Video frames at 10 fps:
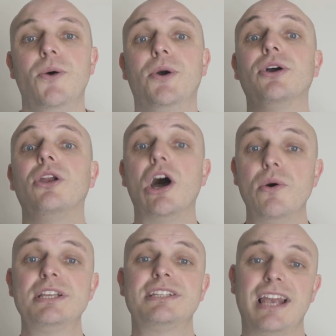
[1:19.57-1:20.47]
Where your
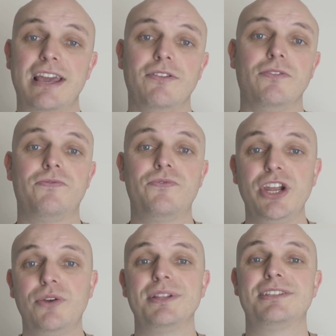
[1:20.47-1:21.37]
lowest level
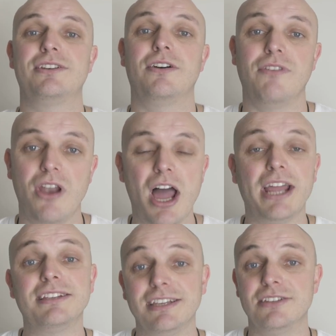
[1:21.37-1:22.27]
frequency of
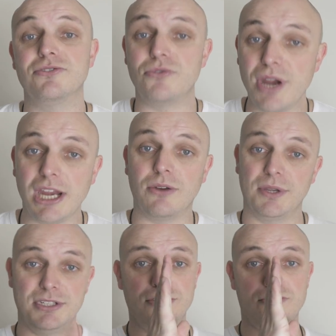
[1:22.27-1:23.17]
light is red,
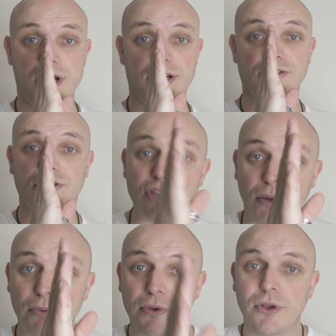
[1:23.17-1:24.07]
which is right on
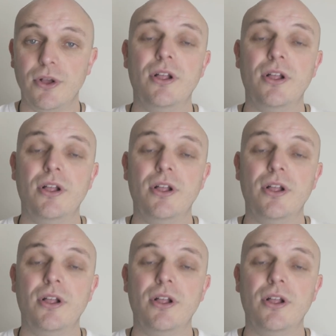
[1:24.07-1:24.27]
top.